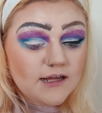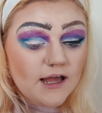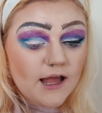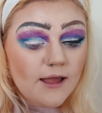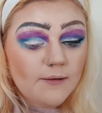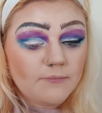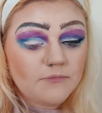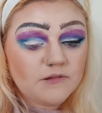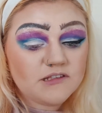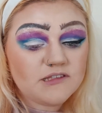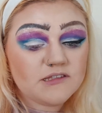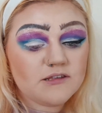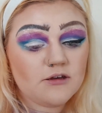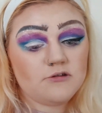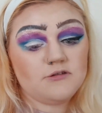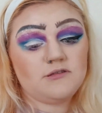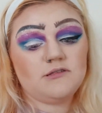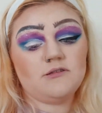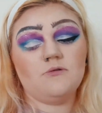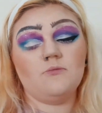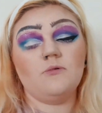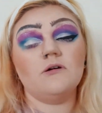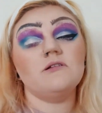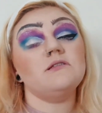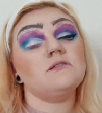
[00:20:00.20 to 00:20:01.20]
time, the
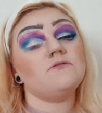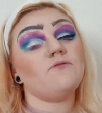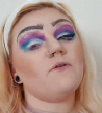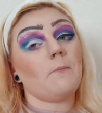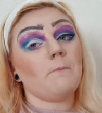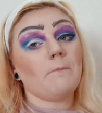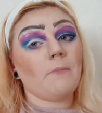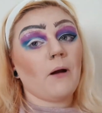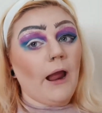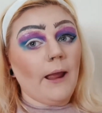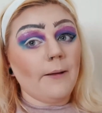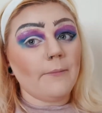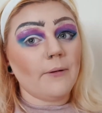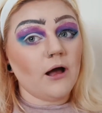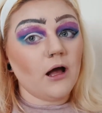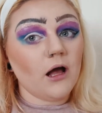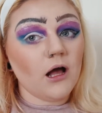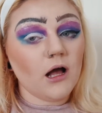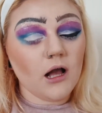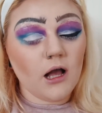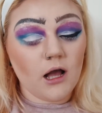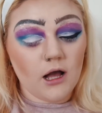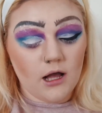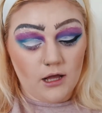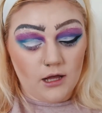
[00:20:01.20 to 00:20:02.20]
SOSU ones from
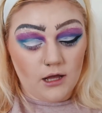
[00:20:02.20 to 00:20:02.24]
Primark.